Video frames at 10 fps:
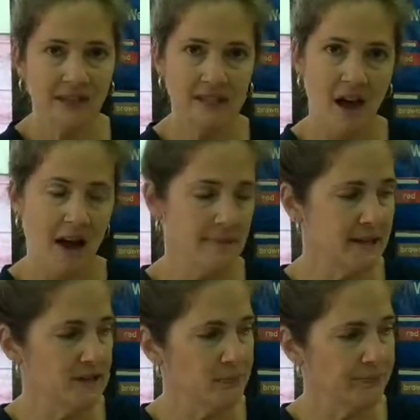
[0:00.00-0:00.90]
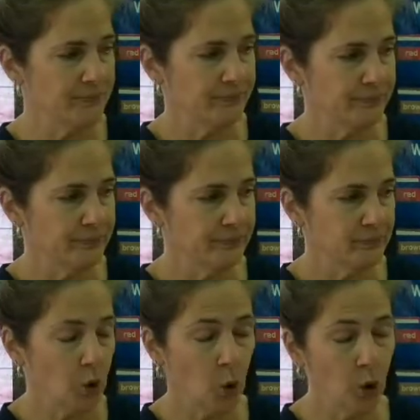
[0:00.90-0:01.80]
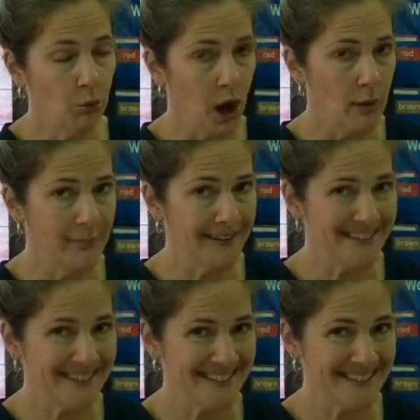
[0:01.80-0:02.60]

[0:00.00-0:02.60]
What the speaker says: A diamond or a rhombus.